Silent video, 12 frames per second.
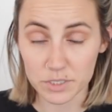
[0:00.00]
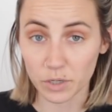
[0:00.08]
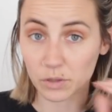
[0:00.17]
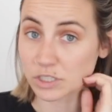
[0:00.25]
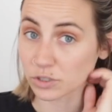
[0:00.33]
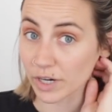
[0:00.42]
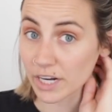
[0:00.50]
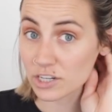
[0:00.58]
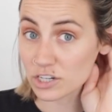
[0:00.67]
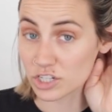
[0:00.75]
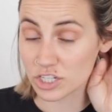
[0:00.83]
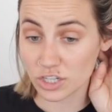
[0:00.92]
so it's great
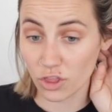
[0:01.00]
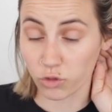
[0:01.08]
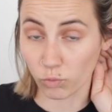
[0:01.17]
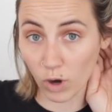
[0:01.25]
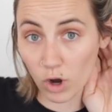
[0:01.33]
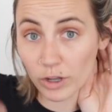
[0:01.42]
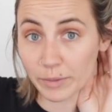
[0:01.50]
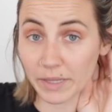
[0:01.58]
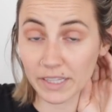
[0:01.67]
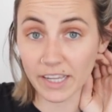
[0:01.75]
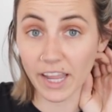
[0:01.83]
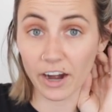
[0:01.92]
to just throw him in
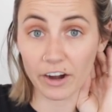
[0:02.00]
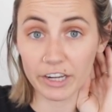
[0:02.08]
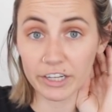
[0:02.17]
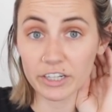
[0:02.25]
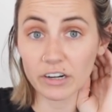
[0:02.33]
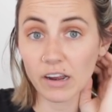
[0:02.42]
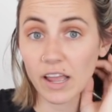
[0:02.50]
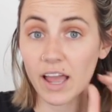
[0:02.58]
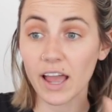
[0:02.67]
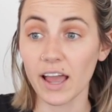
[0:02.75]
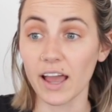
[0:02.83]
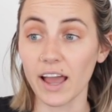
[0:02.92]
the carrier,
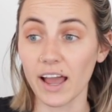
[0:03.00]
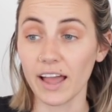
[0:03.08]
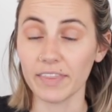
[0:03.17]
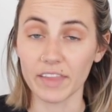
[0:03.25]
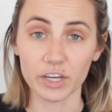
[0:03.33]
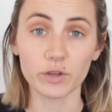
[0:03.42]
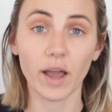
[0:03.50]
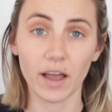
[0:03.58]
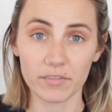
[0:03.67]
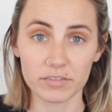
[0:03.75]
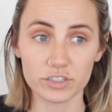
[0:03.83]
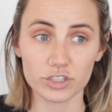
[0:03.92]
and then you
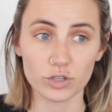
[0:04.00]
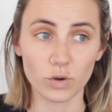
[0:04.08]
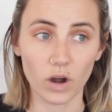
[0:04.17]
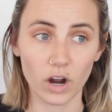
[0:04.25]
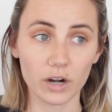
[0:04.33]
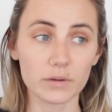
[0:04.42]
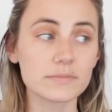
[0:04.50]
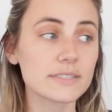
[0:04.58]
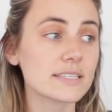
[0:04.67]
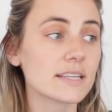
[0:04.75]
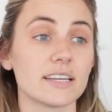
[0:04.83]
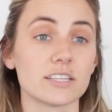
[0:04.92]
have 2
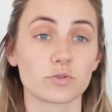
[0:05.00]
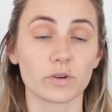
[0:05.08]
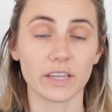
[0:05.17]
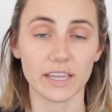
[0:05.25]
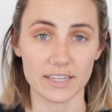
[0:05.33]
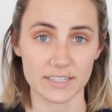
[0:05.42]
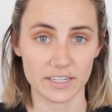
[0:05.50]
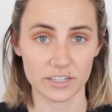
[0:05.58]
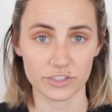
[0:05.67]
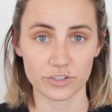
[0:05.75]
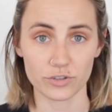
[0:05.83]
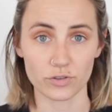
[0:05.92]
arms. It's really easy
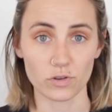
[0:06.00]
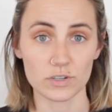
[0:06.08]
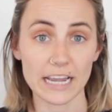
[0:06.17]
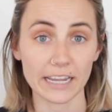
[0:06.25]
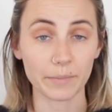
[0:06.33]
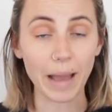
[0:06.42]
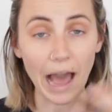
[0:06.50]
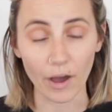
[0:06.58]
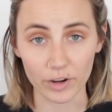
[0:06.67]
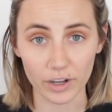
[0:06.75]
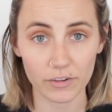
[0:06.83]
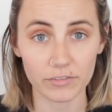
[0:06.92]
to take him
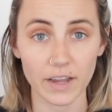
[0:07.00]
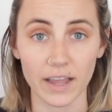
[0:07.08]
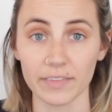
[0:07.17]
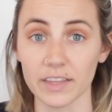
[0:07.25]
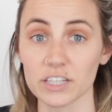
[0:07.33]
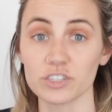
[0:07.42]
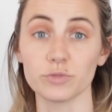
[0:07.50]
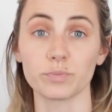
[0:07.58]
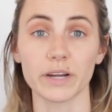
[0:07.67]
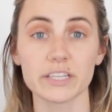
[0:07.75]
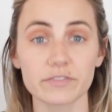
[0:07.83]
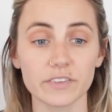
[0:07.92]
out of and then to
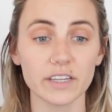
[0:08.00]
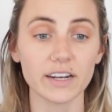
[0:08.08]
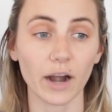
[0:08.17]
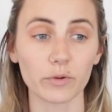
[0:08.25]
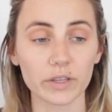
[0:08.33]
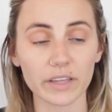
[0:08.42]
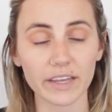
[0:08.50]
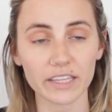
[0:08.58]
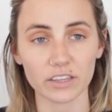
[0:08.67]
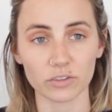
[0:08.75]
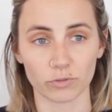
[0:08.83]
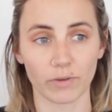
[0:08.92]
breastfeed. I really like
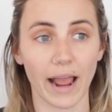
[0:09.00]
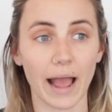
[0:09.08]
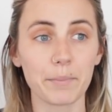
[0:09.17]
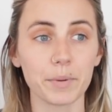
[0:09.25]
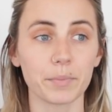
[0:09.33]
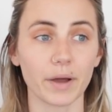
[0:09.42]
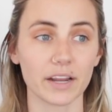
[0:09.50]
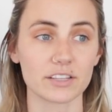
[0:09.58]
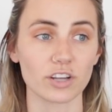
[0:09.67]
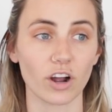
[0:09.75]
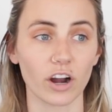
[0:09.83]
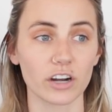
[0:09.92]
the wrap, but it's
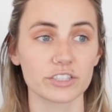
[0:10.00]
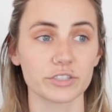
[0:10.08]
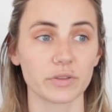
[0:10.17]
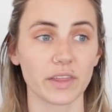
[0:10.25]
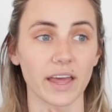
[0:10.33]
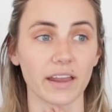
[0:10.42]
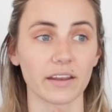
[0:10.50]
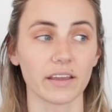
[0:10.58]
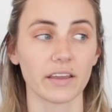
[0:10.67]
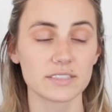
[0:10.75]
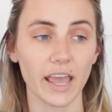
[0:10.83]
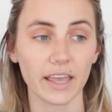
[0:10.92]
hard to then
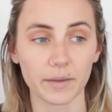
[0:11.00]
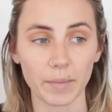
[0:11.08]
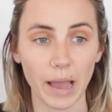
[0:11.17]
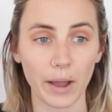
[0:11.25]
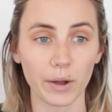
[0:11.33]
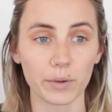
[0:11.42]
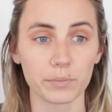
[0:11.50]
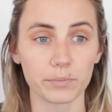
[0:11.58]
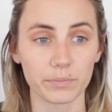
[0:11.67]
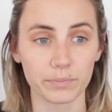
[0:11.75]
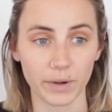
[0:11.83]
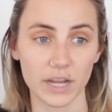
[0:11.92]
take him out,
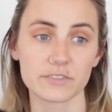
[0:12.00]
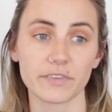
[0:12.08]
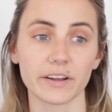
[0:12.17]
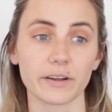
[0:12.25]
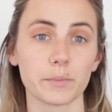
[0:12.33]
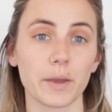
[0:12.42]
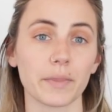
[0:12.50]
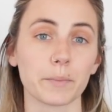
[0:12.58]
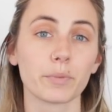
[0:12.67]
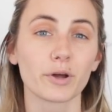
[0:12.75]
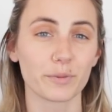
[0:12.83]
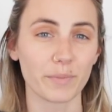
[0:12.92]
breastfeed him, and then
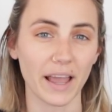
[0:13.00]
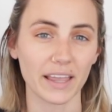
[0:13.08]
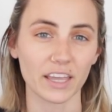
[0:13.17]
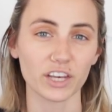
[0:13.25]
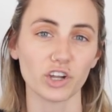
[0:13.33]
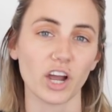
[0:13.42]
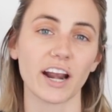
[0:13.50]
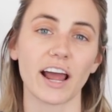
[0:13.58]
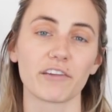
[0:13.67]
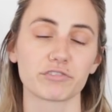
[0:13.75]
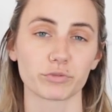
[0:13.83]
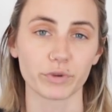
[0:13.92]
put him back in. You kind of
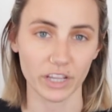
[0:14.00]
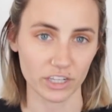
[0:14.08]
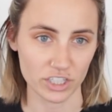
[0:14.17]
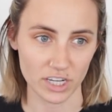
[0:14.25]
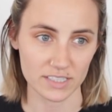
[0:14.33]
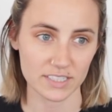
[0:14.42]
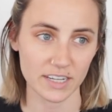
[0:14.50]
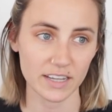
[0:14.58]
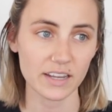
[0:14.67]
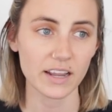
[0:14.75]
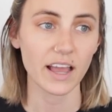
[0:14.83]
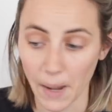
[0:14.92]
have to readjust
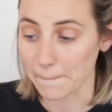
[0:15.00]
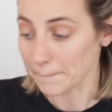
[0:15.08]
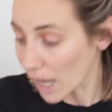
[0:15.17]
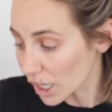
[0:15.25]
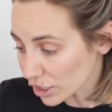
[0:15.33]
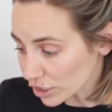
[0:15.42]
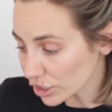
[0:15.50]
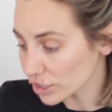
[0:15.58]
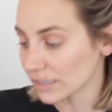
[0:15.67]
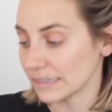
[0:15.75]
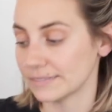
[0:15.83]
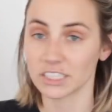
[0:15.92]
it.
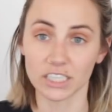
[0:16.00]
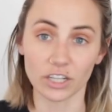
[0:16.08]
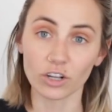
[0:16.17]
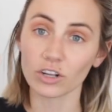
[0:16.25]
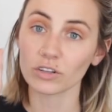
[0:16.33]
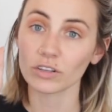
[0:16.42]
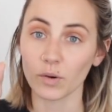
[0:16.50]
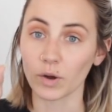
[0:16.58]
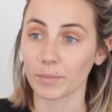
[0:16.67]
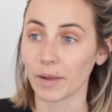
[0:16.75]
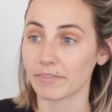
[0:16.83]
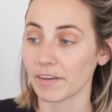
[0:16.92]
Monitor, still one
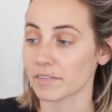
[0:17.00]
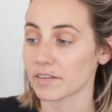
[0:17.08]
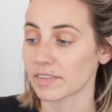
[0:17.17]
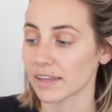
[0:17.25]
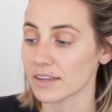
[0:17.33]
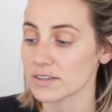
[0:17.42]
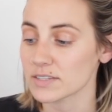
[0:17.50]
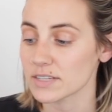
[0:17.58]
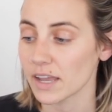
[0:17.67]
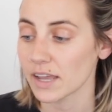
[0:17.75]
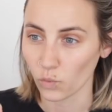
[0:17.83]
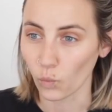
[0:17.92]
of my favorite things.
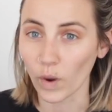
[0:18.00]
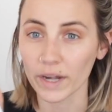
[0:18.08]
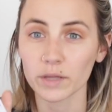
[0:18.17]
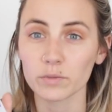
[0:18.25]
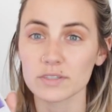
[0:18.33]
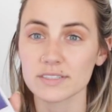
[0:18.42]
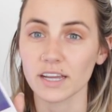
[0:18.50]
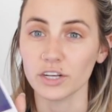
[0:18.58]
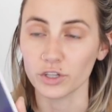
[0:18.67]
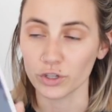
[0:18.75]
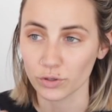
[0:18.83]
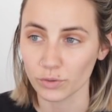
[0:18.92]
When he was a
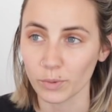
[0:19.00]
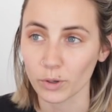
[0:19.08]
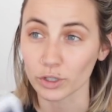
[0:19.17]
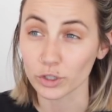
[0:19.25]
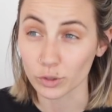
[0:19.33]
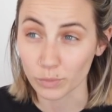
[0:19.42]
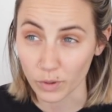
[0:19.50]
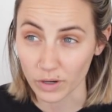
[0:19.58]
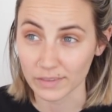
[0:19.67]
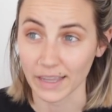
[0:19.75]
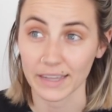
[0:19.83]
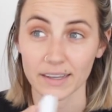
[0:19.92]
newborn,
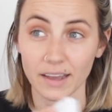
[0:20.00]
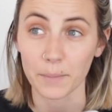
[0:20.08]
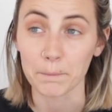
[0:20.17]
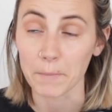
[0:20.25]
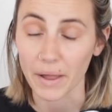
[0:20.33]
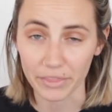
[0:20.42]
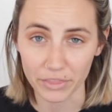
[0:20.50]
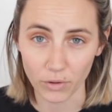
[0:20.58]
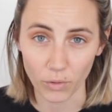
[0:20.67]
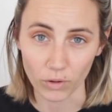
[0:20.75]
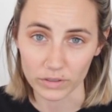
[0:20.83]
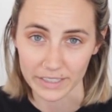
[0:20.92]
like a month
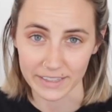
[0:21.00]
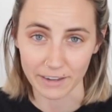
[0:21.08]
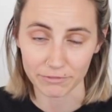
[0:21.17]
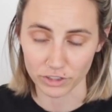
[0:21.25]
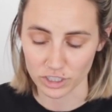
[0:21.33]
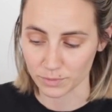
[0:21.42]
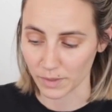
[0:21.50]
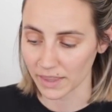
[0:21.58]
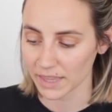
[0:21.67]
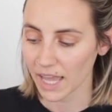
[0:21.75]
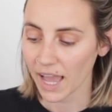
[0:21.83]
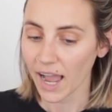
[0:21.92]
old, like that first
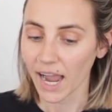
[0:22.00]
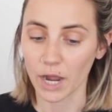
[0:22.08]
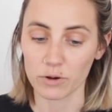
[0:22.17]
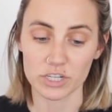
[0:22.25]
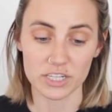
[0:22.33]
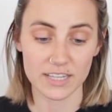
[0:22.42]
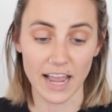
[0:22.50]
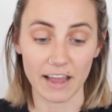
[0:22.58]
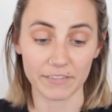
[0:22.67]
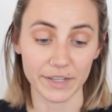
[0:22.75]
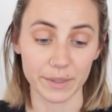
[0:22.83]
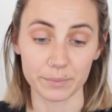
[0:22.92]
month, I would just
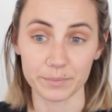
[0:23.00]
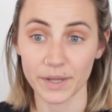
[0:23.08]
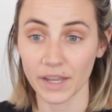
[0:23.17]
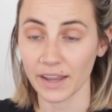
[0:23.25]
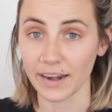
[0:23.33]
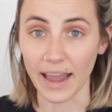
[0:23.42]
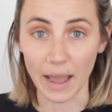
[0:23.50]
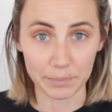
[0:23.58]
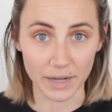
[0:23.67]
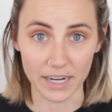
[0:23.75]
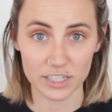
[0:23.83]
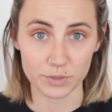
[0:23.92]
have him nap
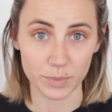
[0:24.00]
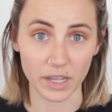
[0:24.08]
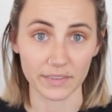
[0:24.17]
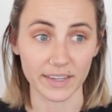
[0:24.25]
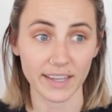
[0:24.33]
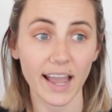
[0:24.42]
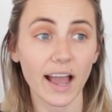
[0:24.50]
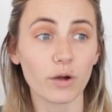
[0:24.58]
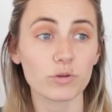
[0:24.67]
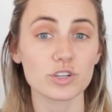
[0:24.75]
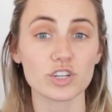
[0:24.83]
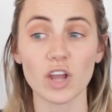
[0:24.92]
next to me on the
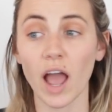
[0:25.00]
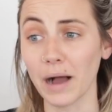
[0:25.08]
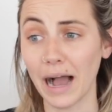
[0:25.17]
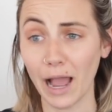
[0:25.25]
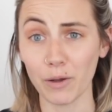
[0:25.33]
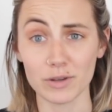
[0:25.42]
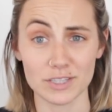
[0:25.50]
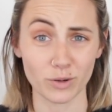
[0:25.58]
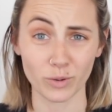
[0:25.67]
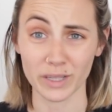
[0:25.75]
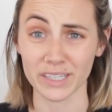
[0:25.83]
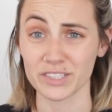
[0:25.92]
couch. I wasn't
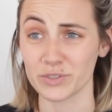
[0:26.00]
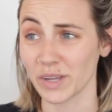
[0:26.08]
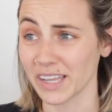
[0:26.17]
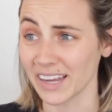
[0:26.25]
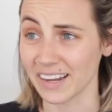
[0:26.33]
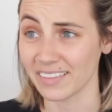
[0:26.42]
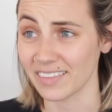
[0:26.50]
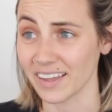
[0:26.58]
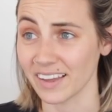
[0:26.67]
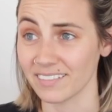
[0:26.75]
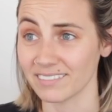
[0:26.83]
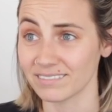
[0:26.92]
really doing
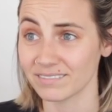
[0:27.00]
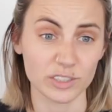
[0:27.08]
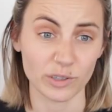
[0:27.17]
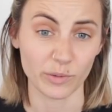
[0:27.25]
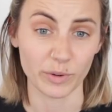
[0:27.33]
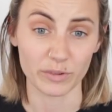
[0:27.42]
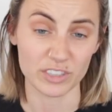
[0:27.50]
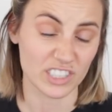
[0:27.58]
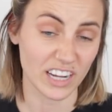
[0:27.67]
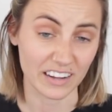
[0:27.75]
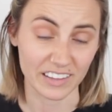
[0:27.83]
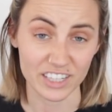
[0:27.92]
anything, so we were just
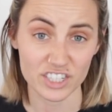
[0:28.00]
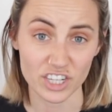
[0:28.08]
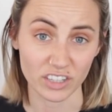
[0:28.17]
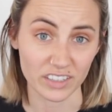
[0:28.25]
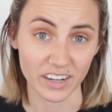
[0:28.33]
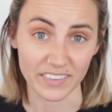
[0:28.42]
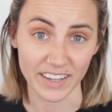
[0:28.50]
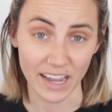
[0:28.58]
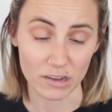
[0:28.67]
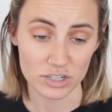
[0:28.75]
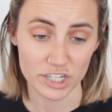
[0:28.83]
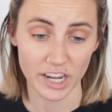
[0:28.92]
kind of like chilling on the
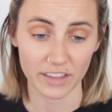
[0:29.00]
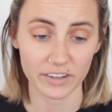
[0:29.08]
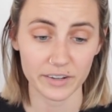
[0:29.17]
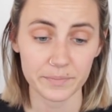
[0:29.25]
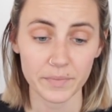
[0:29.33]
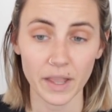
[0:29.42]
couch together.